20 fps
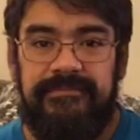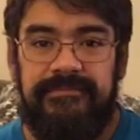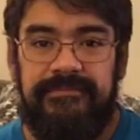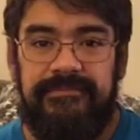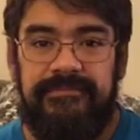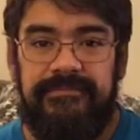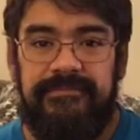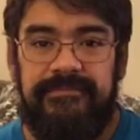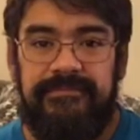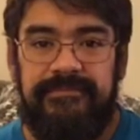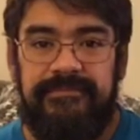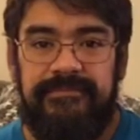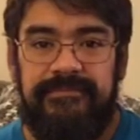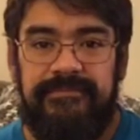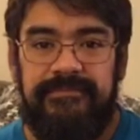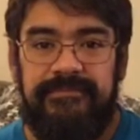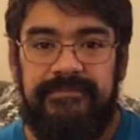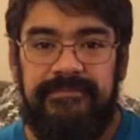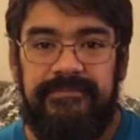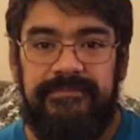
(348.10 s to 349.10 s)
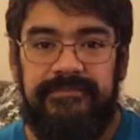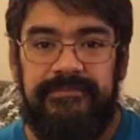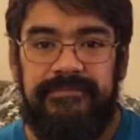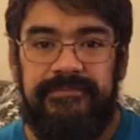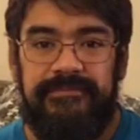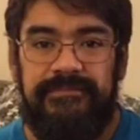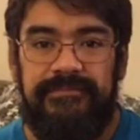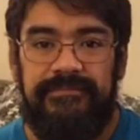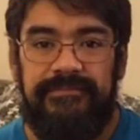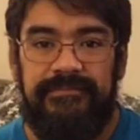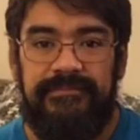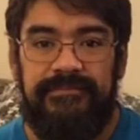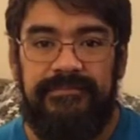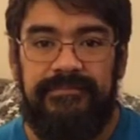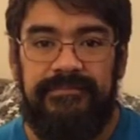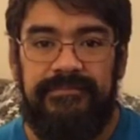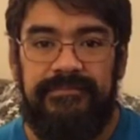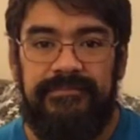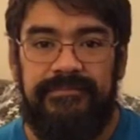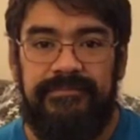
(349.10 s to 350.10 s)

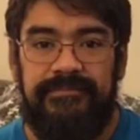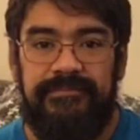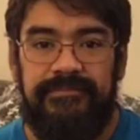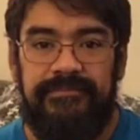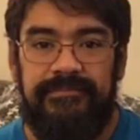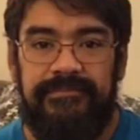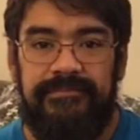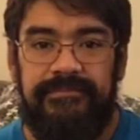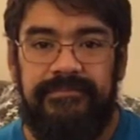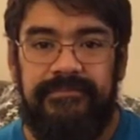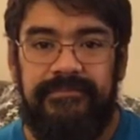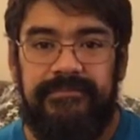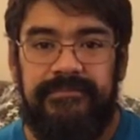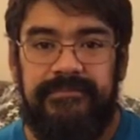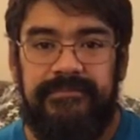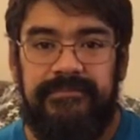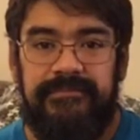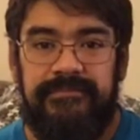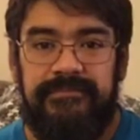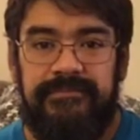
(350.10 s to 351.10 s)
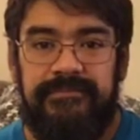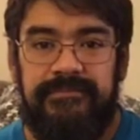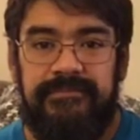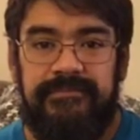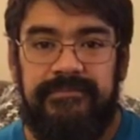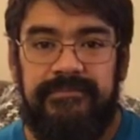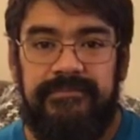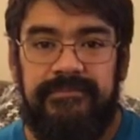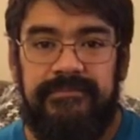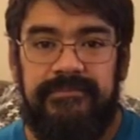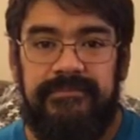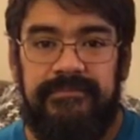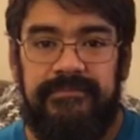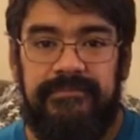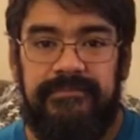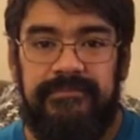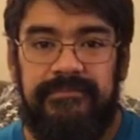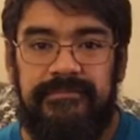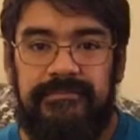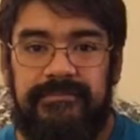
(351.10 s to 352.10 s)

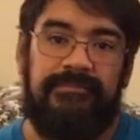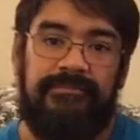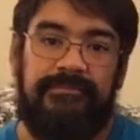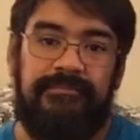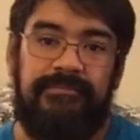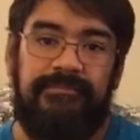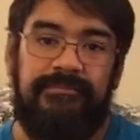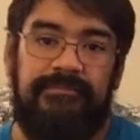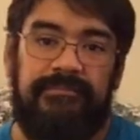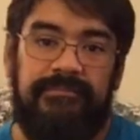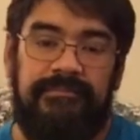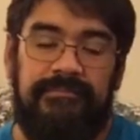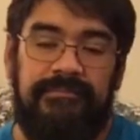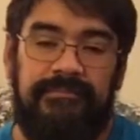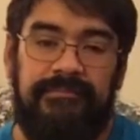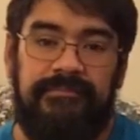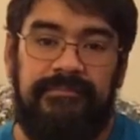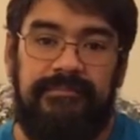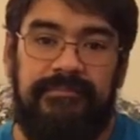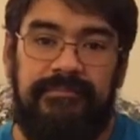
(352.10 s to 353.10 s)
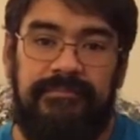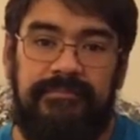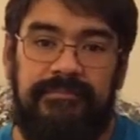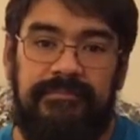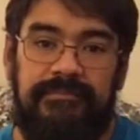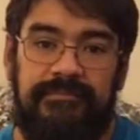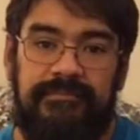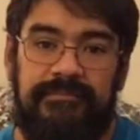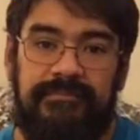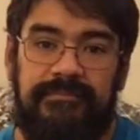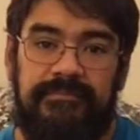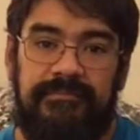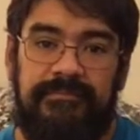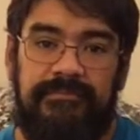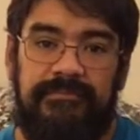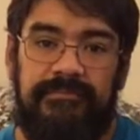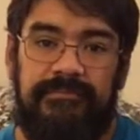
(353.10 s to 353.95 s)
No words are spoken by the person on screen.